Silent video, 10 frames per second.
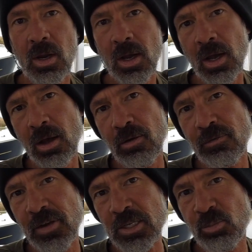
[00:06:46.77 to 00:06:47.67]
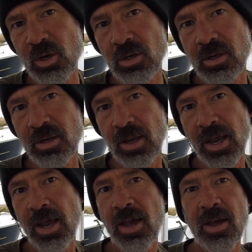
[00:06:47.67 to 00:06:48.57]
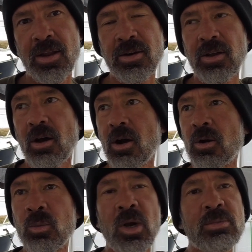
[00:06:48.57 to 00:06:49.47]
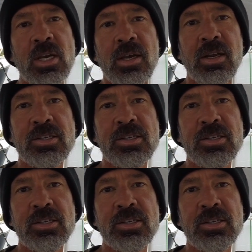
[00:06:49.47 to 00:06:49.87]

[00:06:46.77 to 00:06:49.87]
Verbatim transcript: Facebook, and our own website,